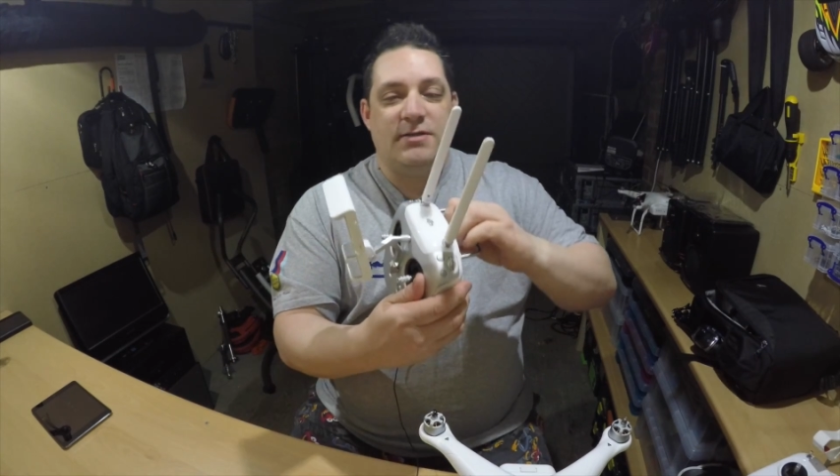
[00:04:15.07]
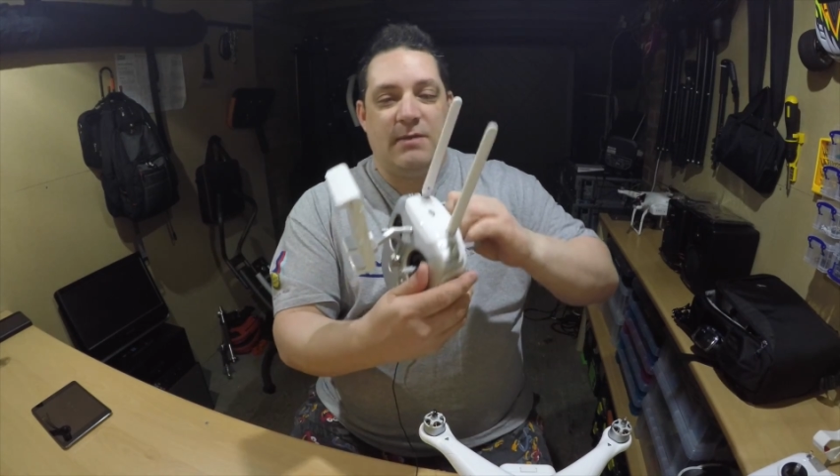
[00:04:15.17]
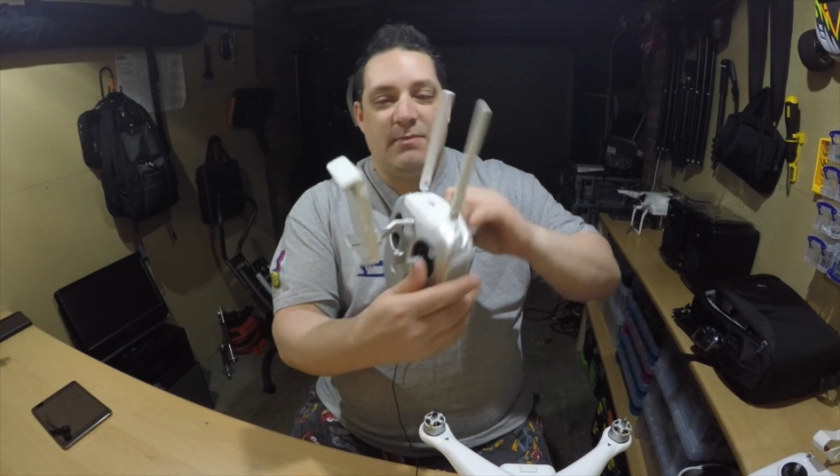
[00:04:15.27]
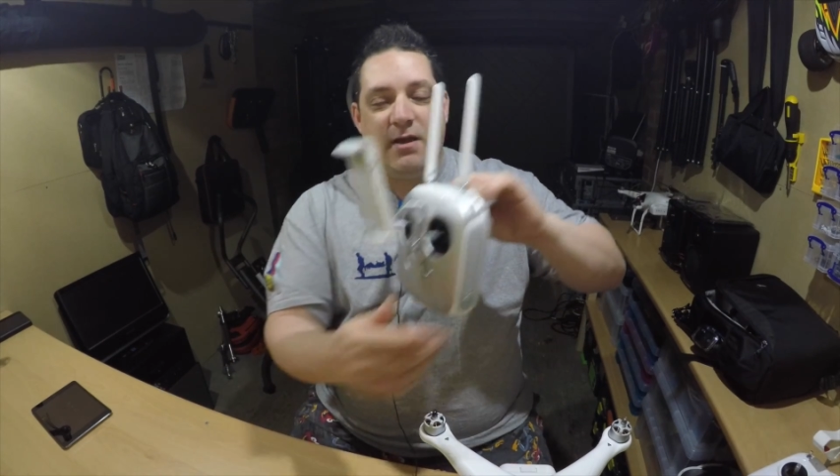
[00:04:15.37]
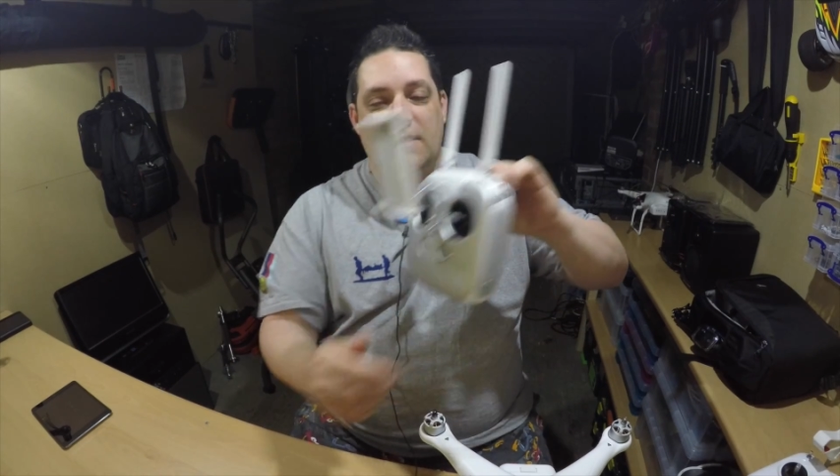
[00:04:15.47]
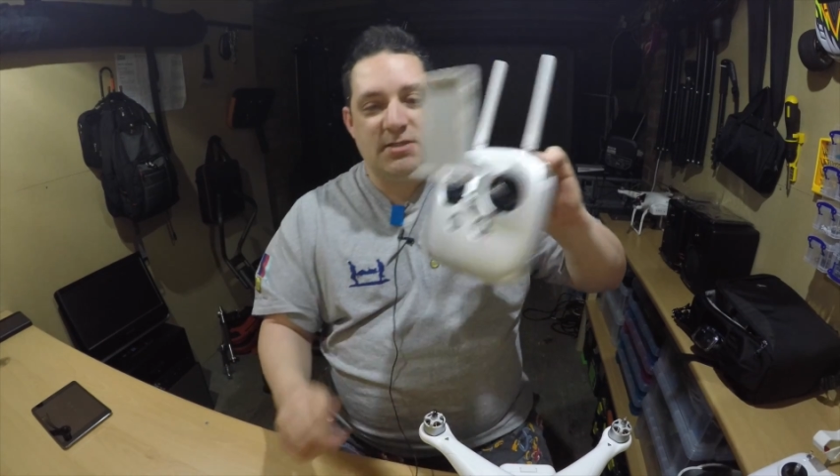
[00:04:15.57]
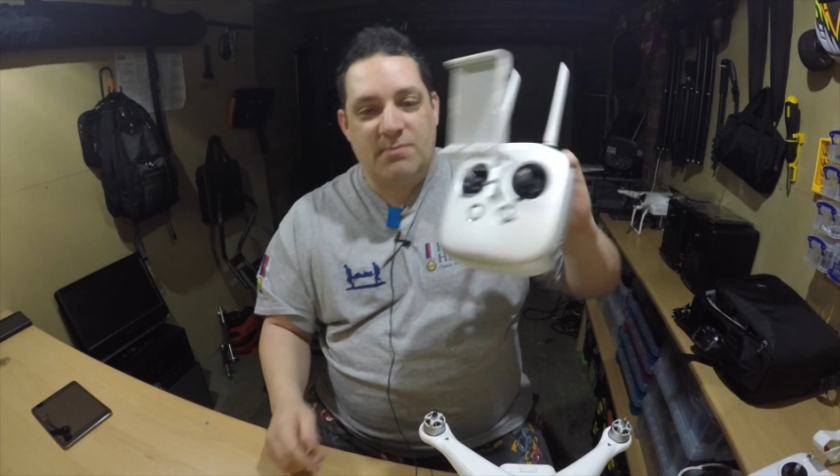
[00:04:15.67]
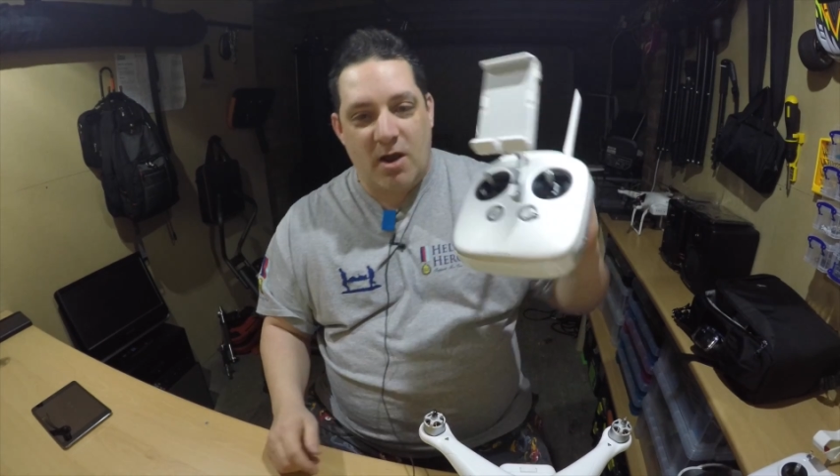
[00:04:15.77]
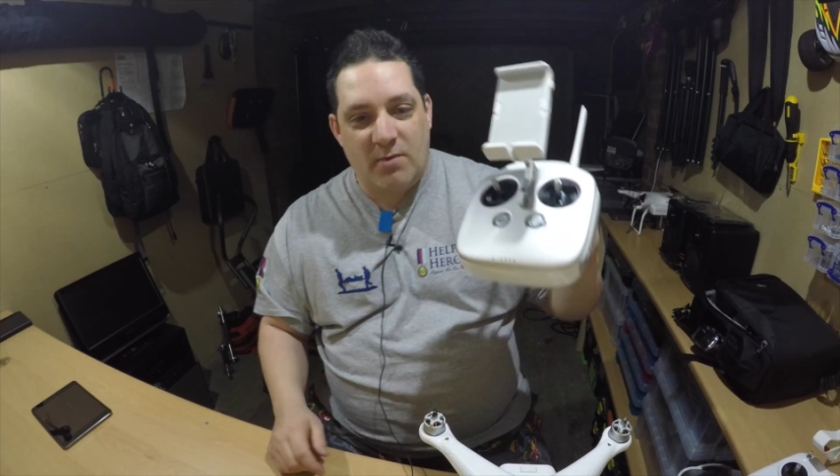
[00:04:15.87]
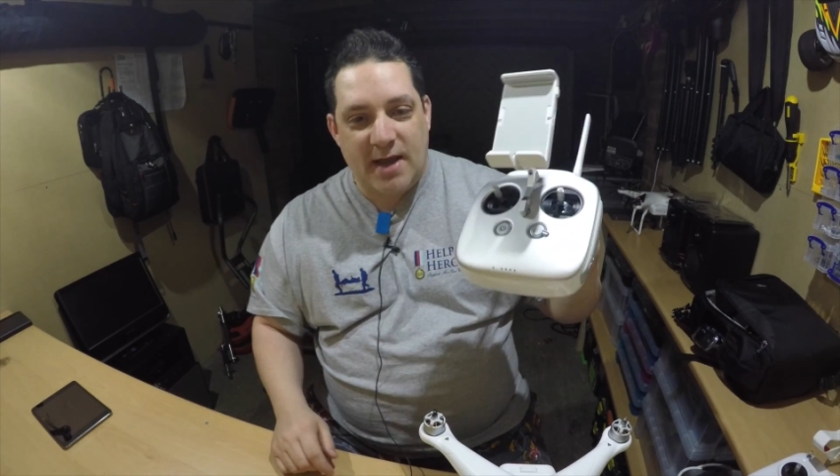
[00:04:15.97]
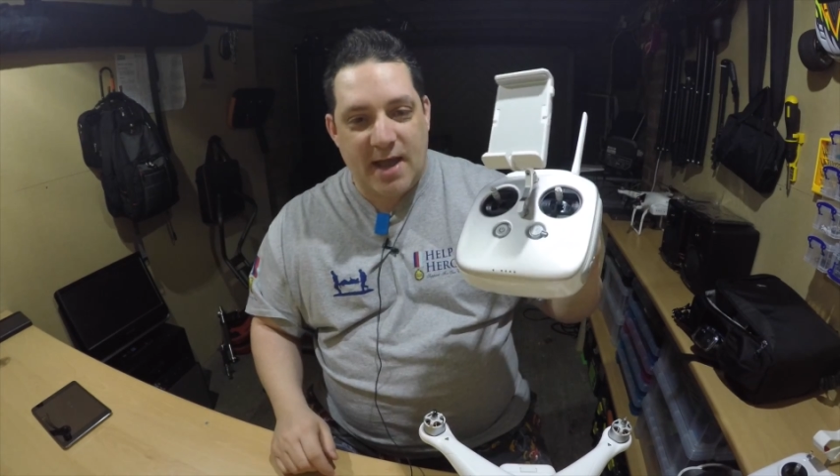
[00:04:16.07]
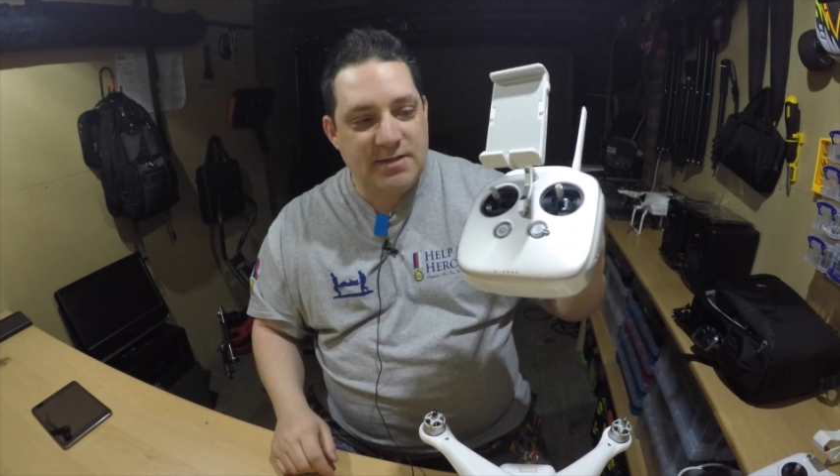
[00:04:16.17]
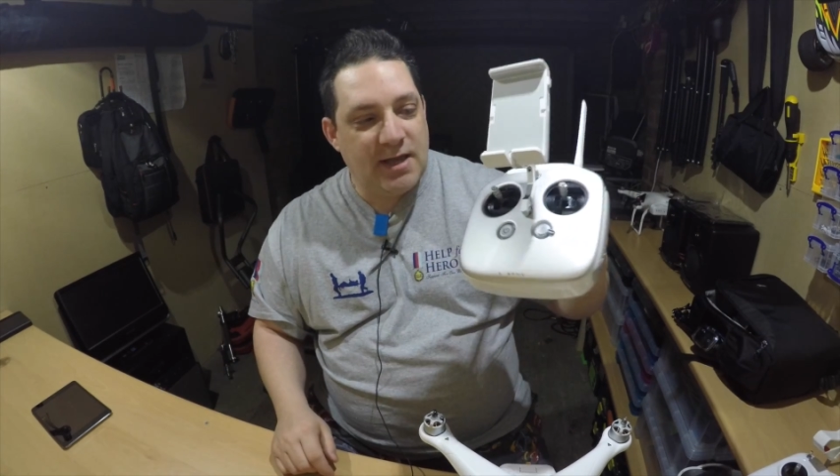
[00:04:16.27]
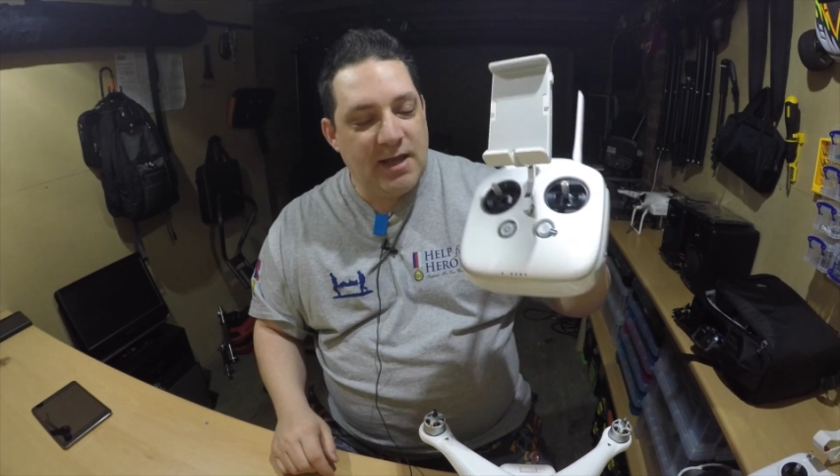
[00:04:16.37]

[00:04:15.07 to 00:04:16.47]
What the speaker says: same bit like the Inspire 1 has.